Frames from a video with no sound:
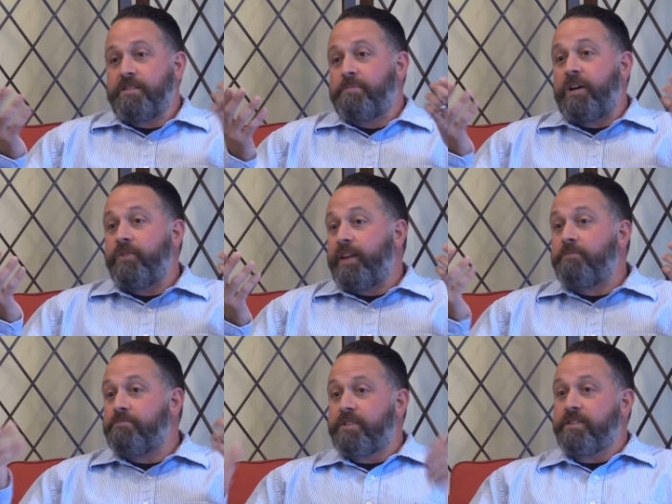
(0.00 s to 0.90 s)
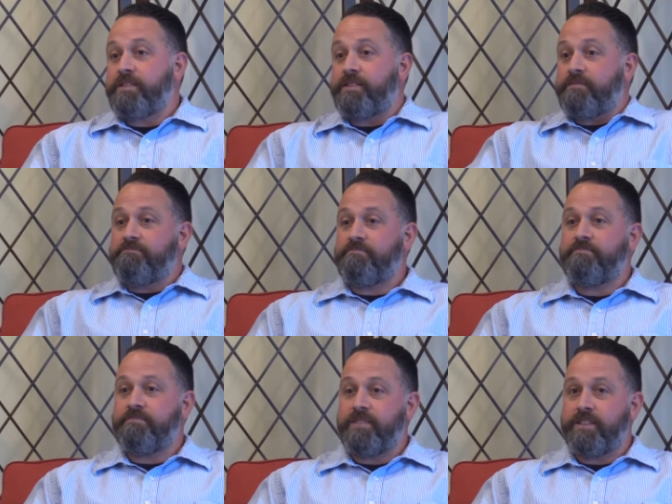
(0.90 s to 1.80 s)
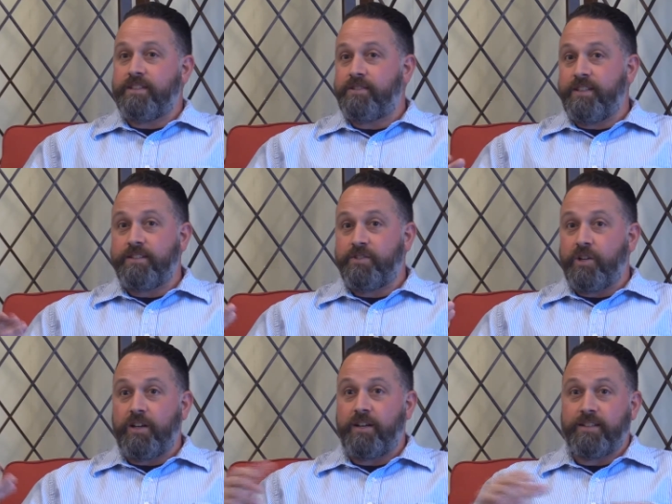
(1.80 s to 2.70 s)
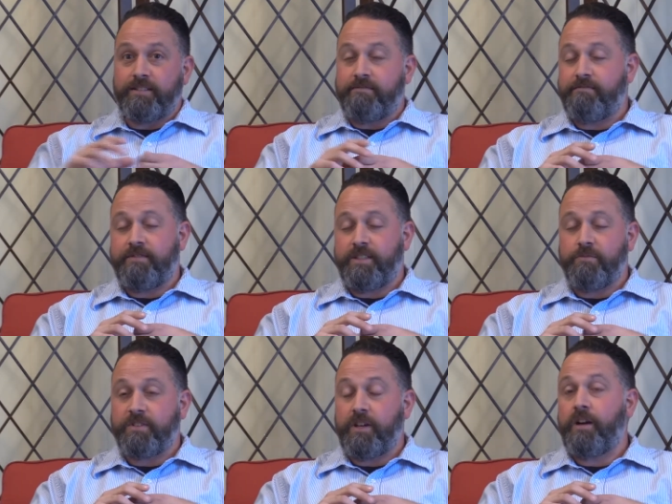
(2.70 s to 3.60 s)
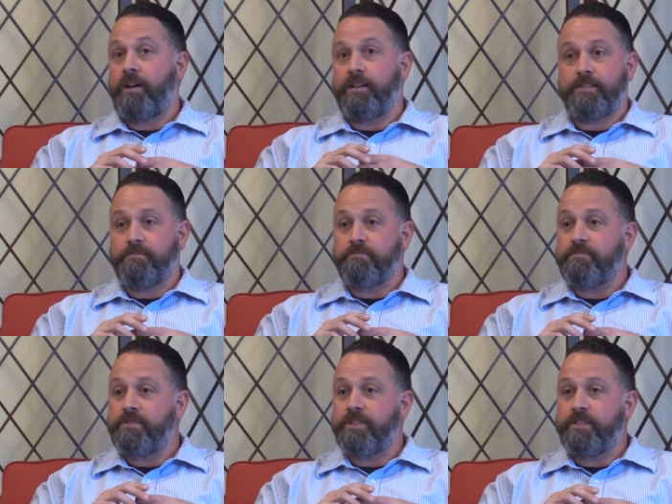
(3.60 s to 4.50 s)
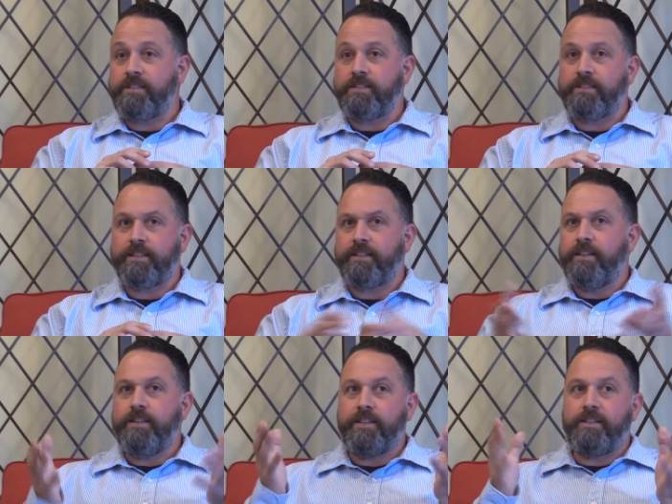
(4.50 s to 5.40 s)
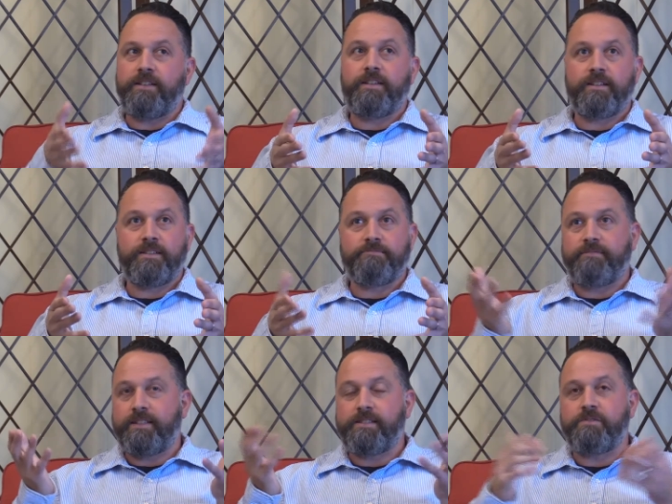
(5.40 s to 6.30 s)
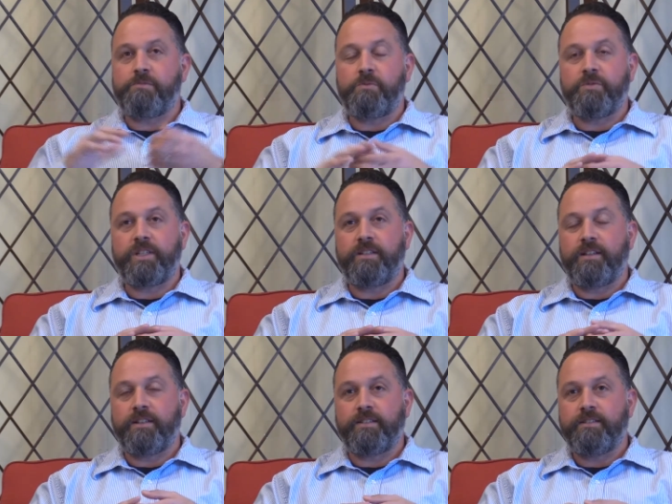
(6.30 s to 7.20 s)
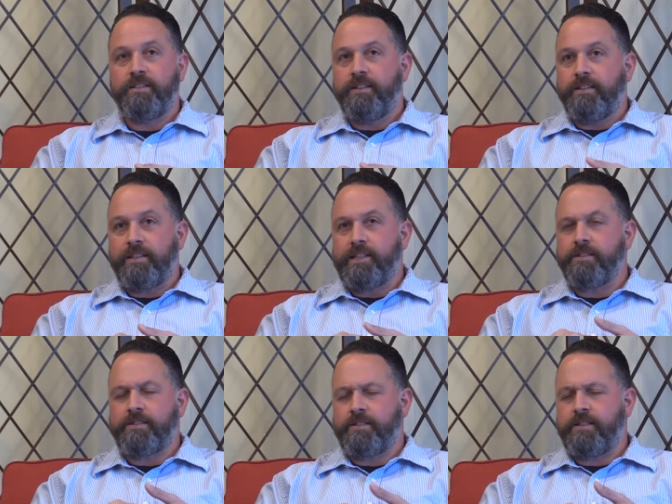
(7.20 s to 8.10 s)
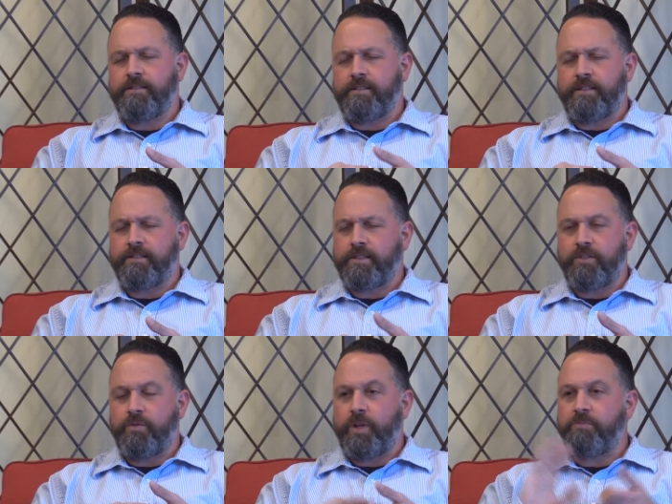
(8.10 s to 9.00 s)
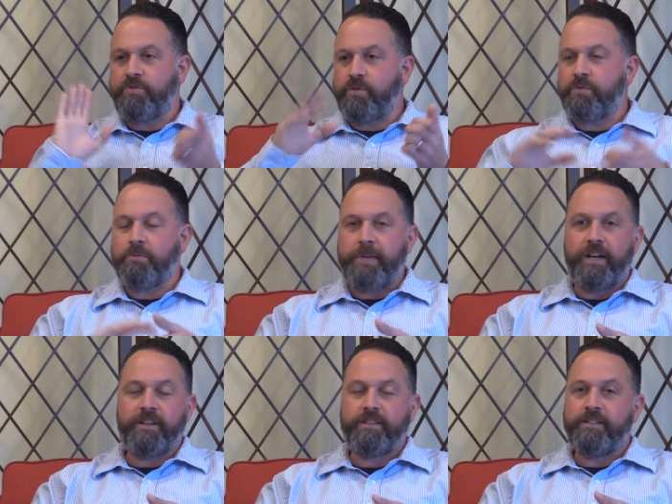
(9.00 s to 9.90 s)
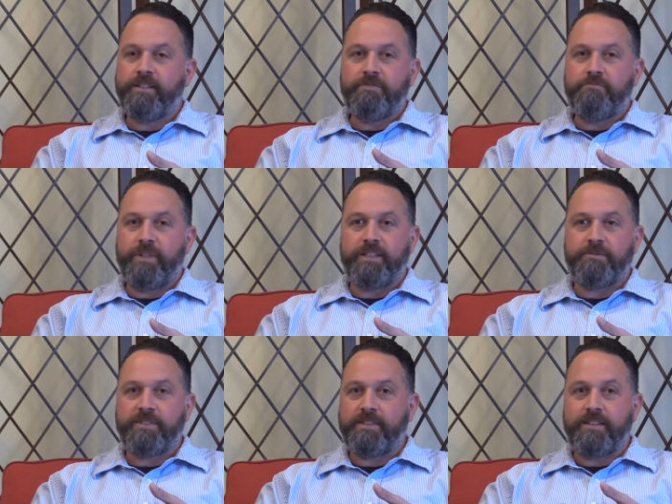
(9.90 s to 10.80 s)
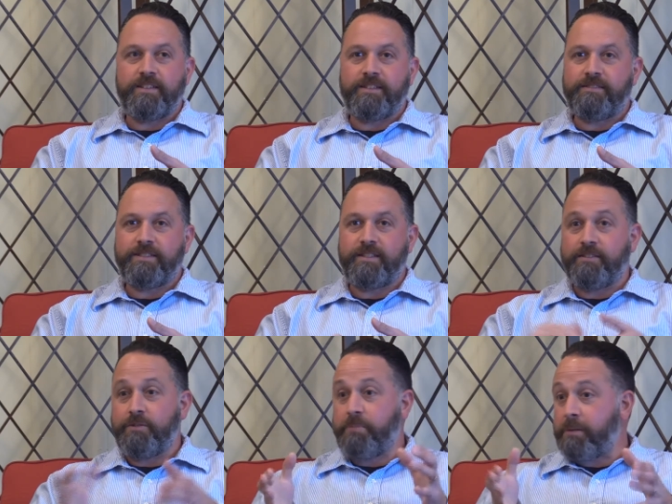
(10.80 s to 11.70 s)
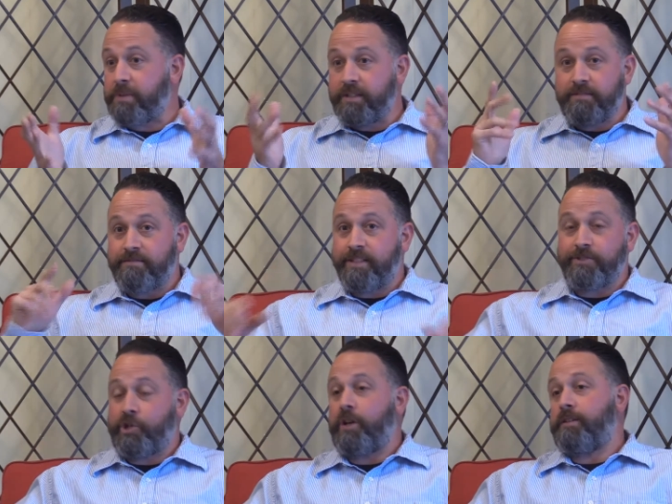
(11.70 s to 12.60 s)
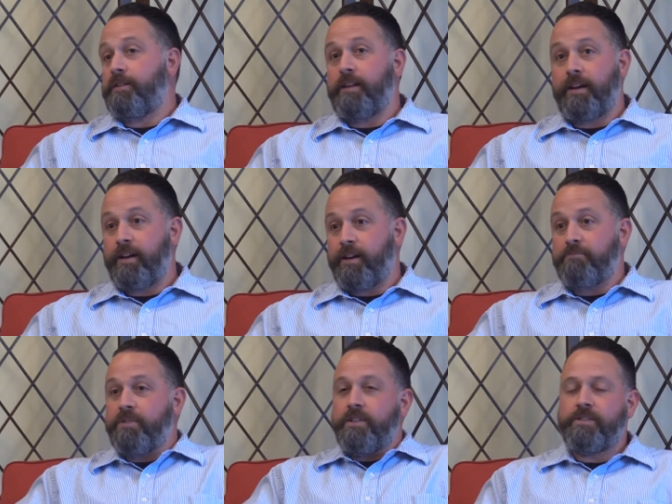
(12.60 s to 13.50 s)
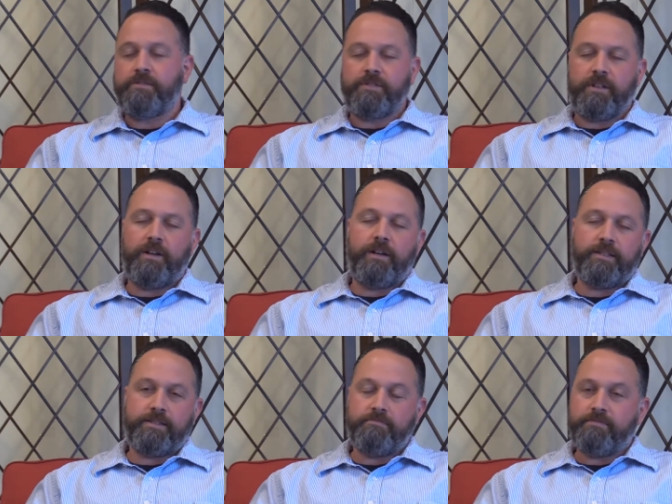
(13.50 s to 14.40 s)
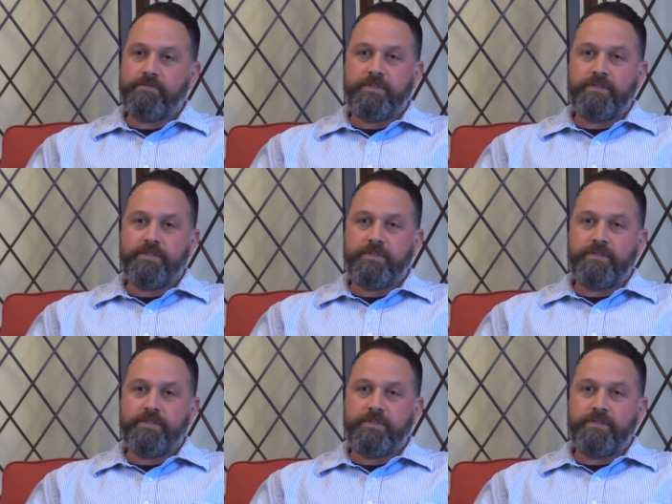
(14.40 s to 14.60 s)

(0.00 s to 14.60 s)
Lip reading: about them because his dog. She was awesome. He got her. I still remember when he got her years and years and years ago, way before we were married. Bailey was just a little puppy, chocolate lab. She was awesome.